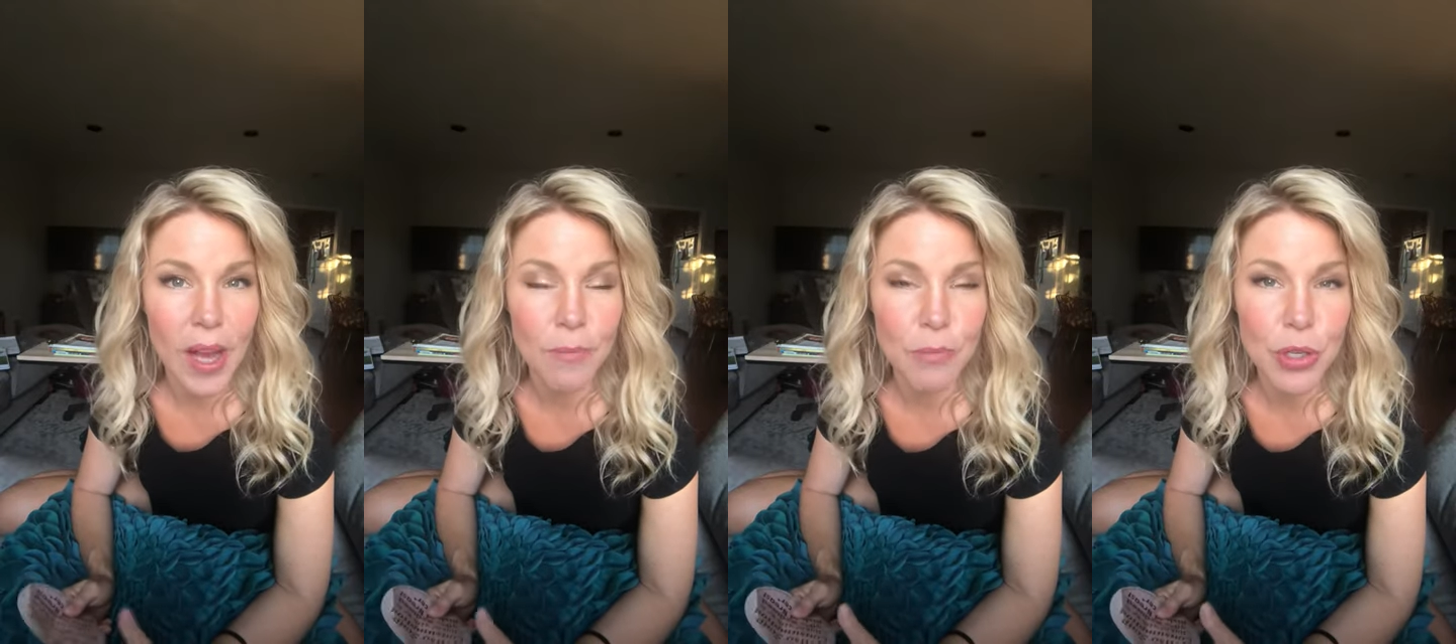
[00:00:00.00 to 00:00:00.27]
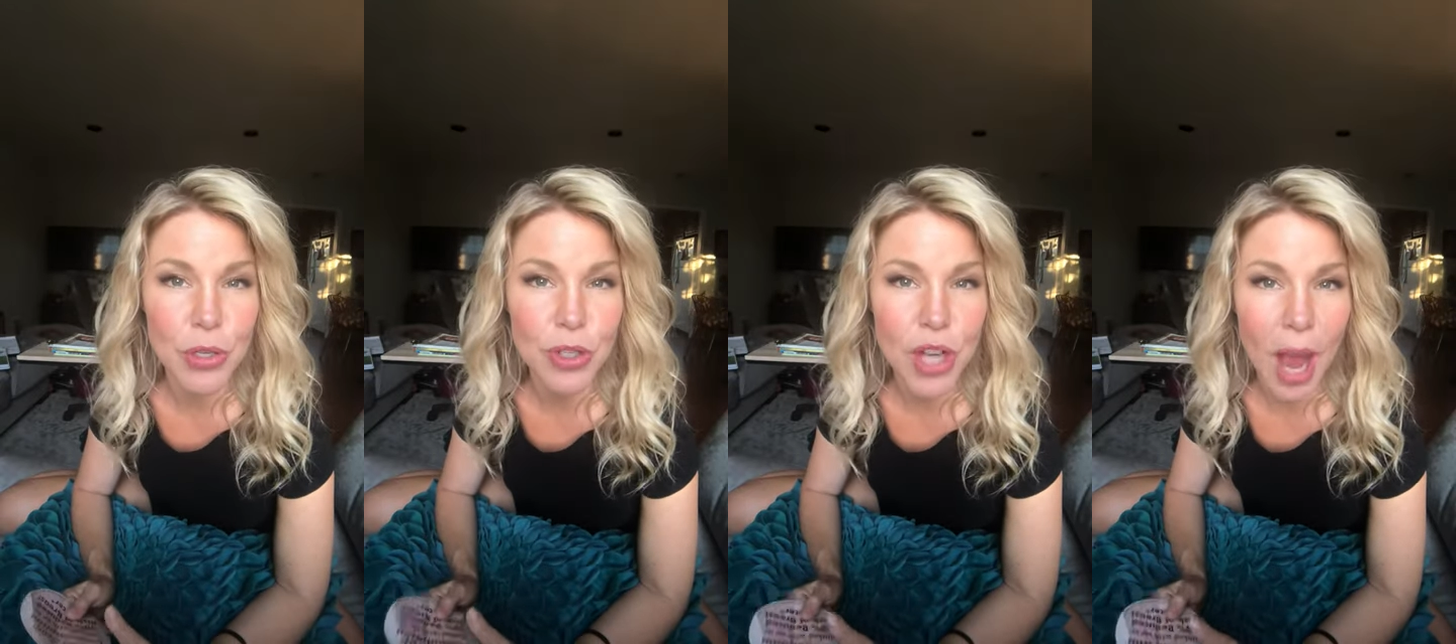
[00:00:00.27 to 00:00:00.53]
um,
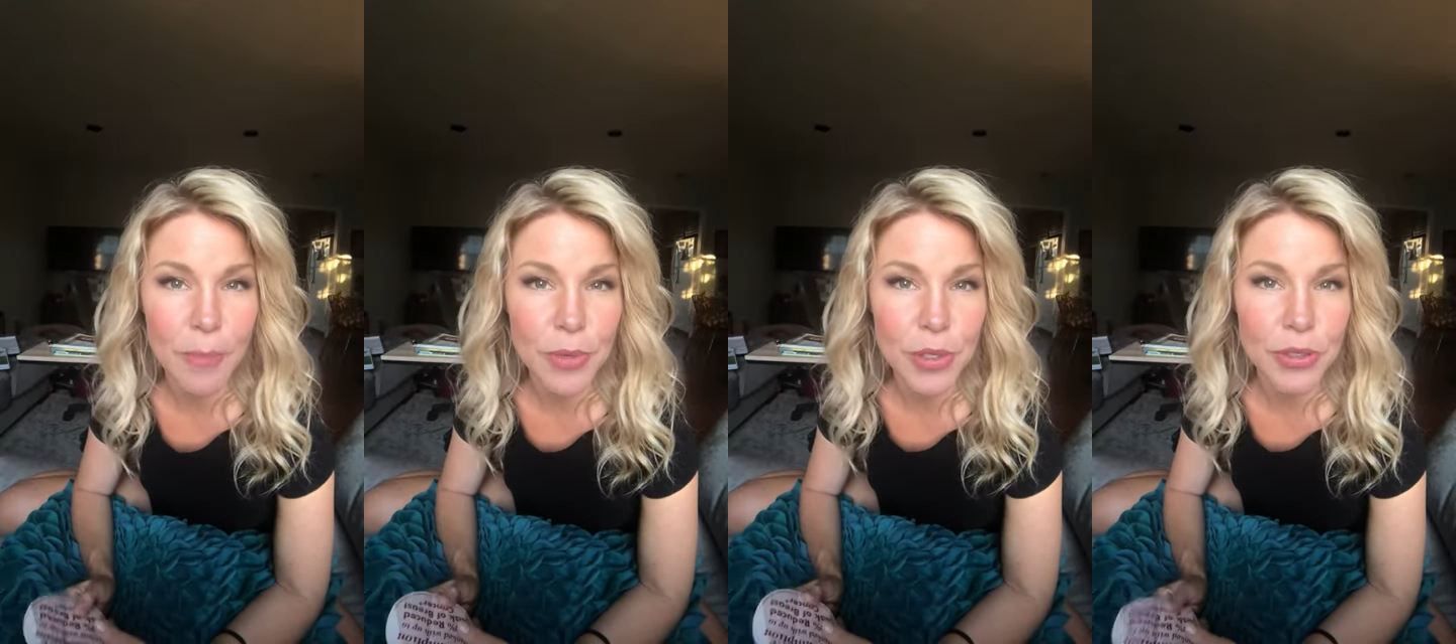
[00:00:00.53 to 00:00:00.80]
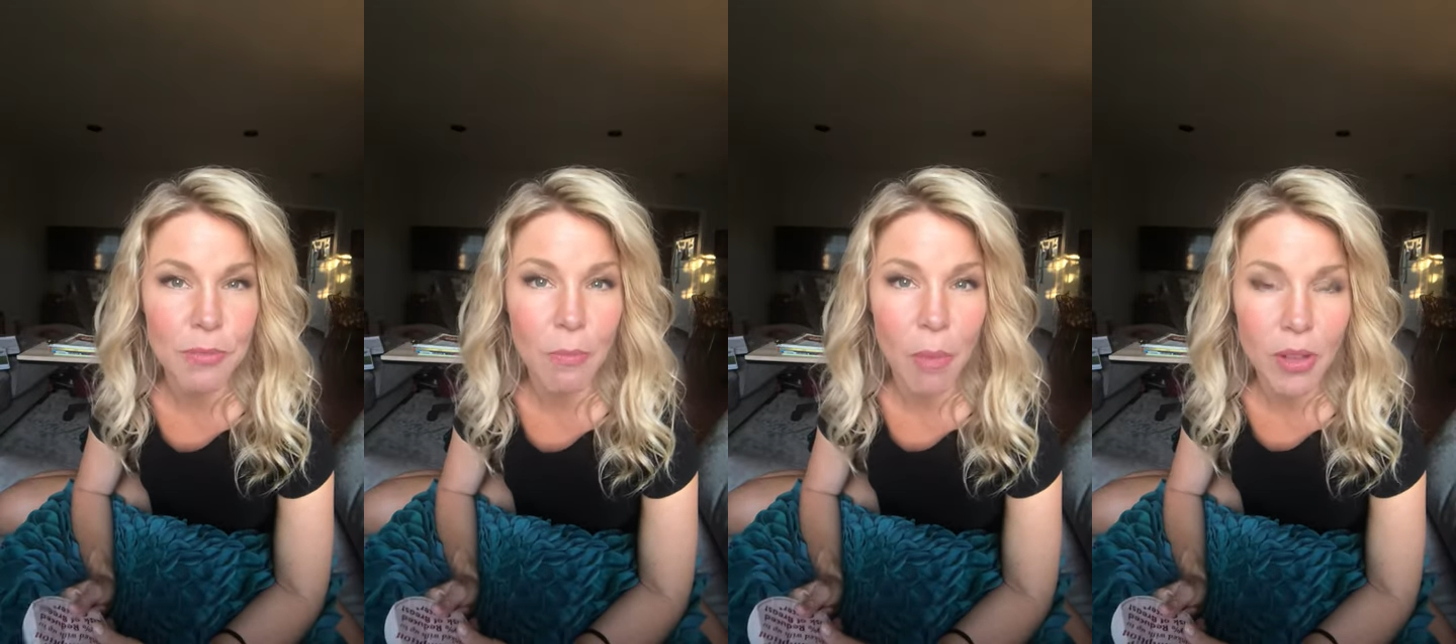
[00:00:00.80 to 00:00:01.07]
New
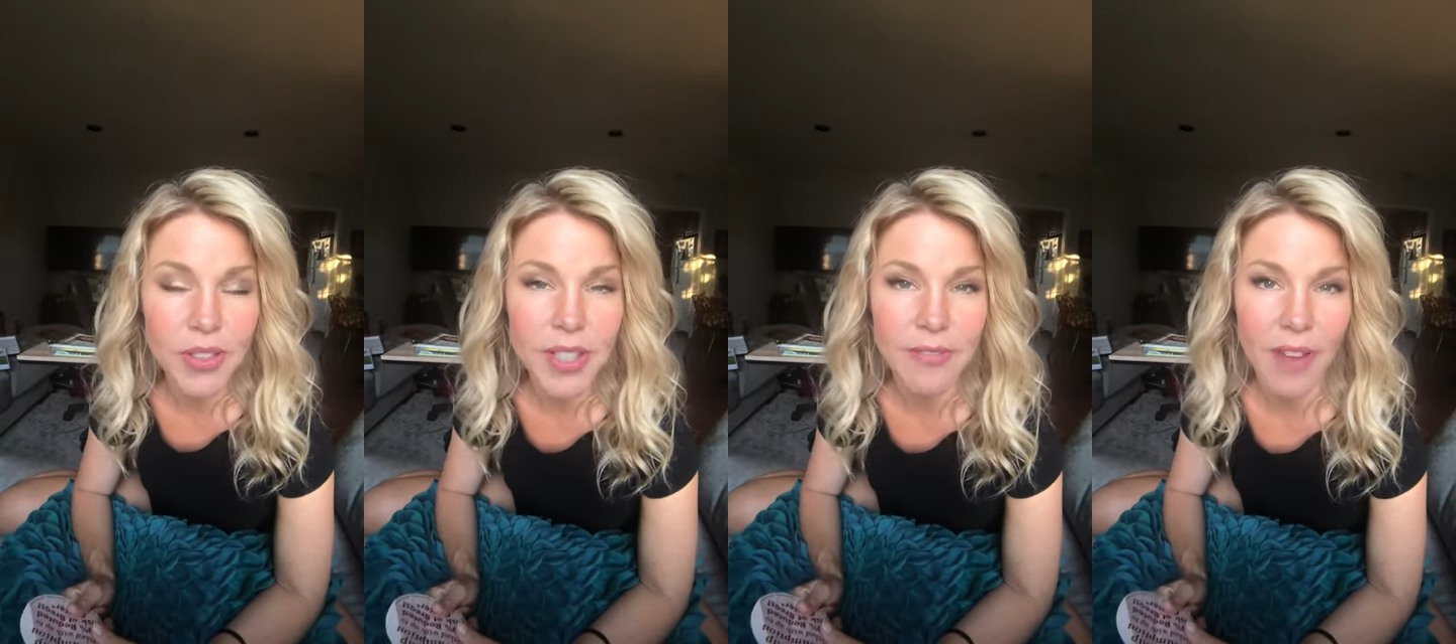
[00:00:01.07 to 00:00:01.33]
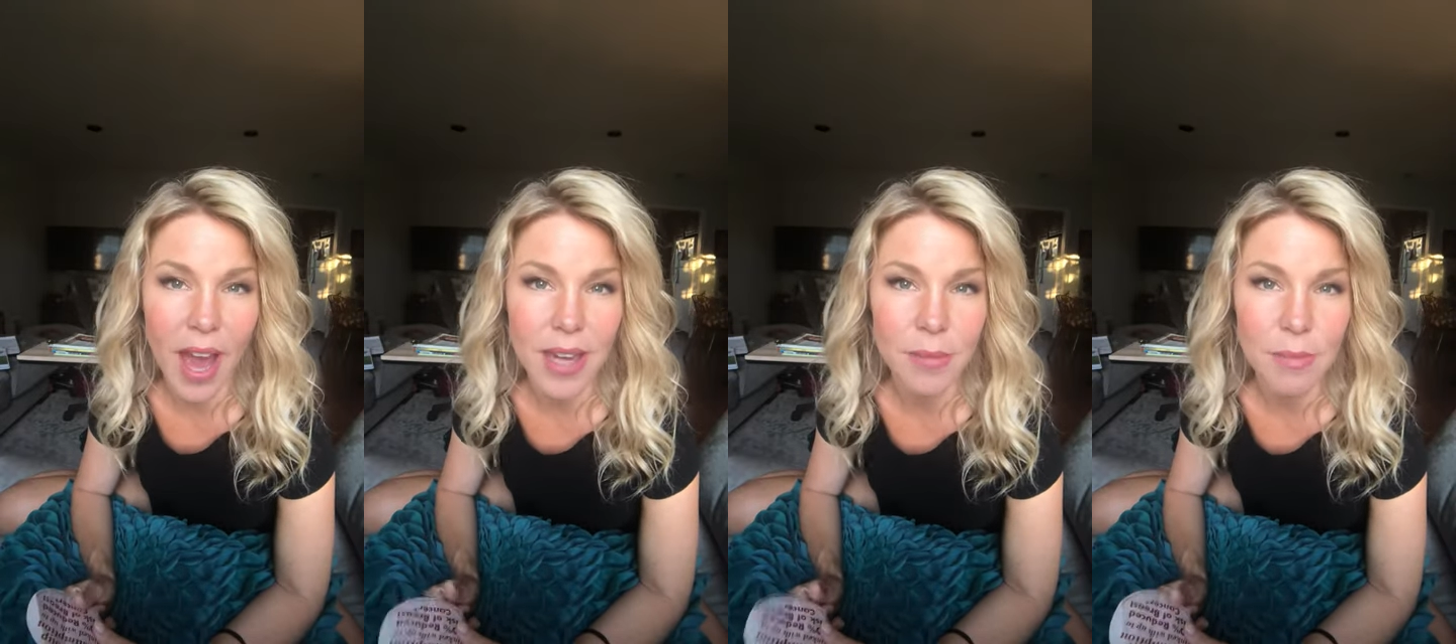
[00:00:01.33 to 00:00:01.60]
Chapter's
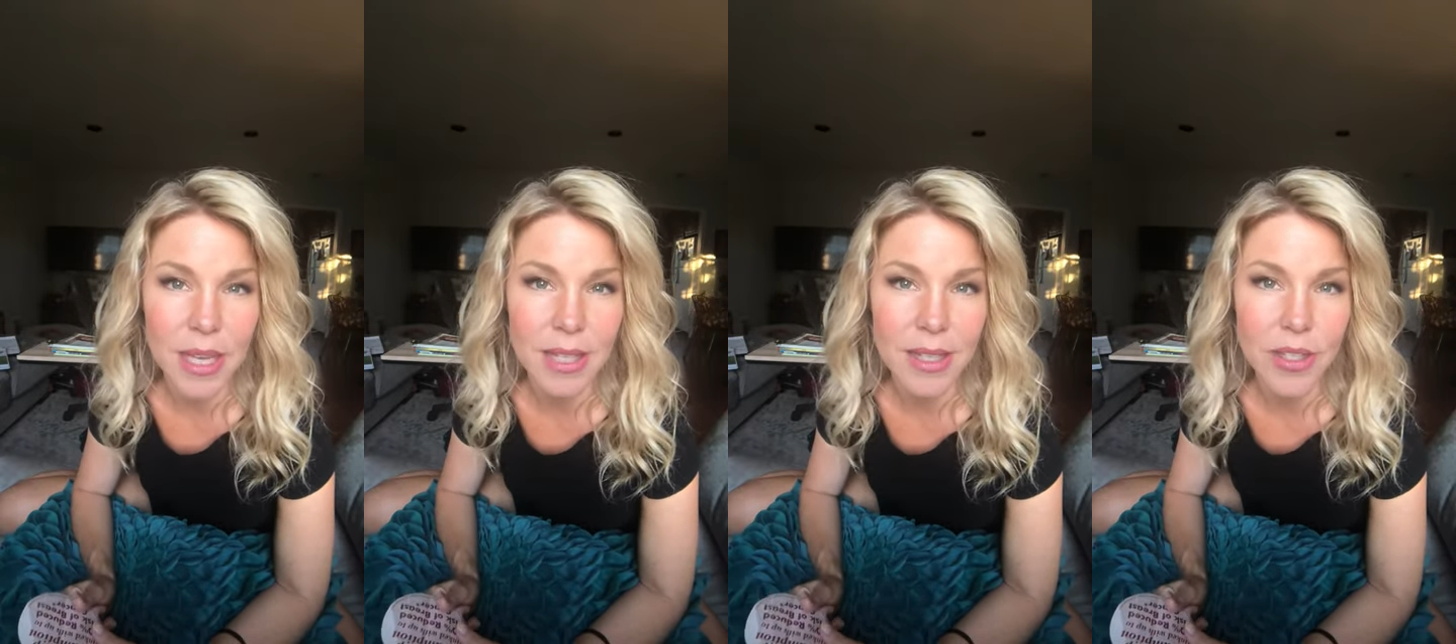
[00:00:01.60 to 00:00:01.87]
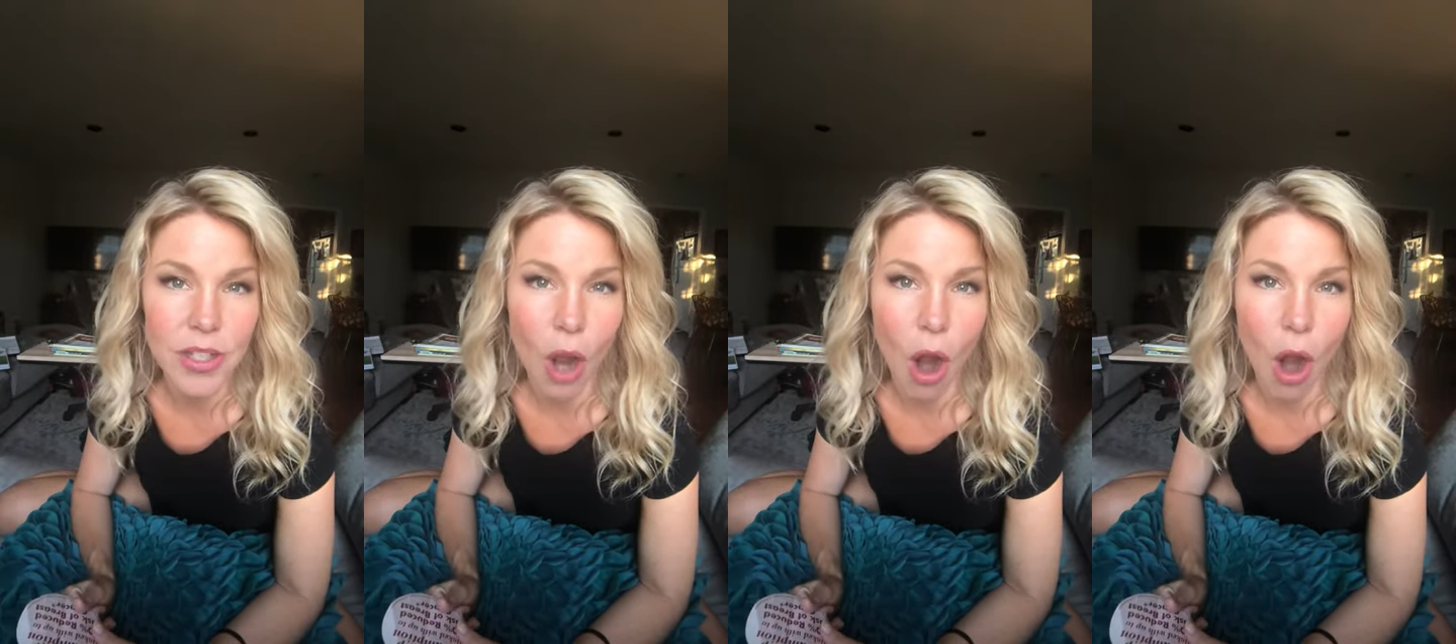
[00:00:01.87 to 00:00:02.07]
multivitamins